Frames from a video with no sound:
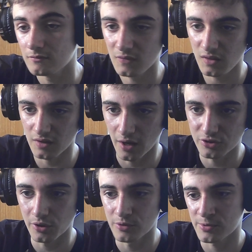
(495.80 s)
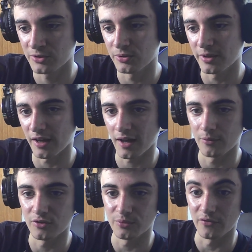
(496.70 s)
Now, to go into our 2k
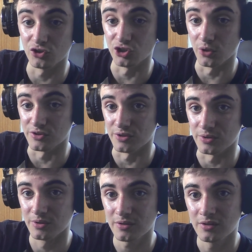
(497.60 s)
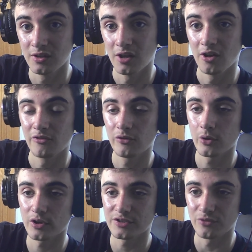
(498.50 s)
counters, we have Jozu. 4
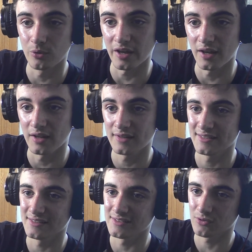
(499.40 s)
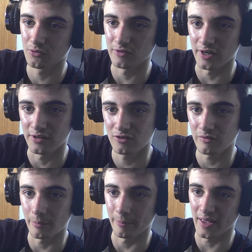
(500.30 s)
cost 4k is alright, not the
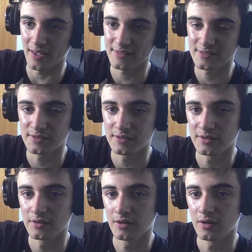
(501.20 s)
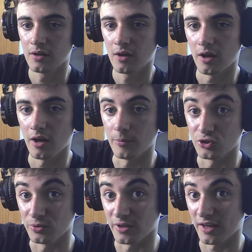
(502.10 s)
best, but
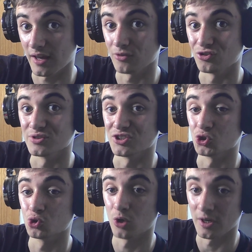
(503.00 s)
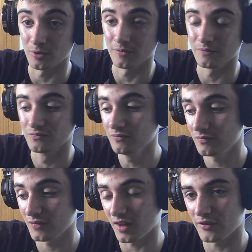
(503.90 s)
2k counter is incredible.
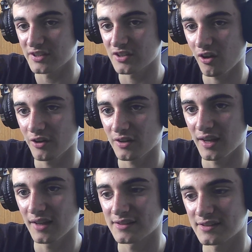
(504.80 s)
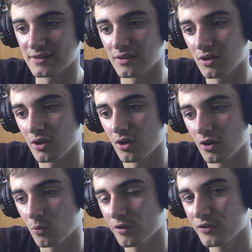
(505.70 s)
Now, this card, it's
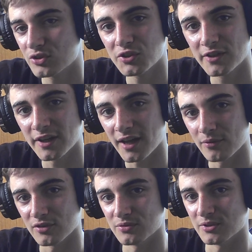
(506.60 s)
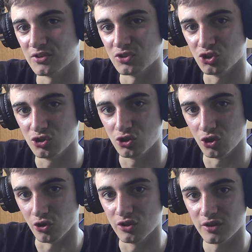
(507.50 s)
one of those 2k counters which is
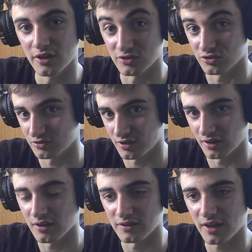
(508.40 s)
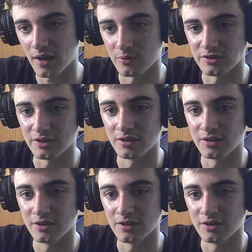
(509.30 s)
good as a counter,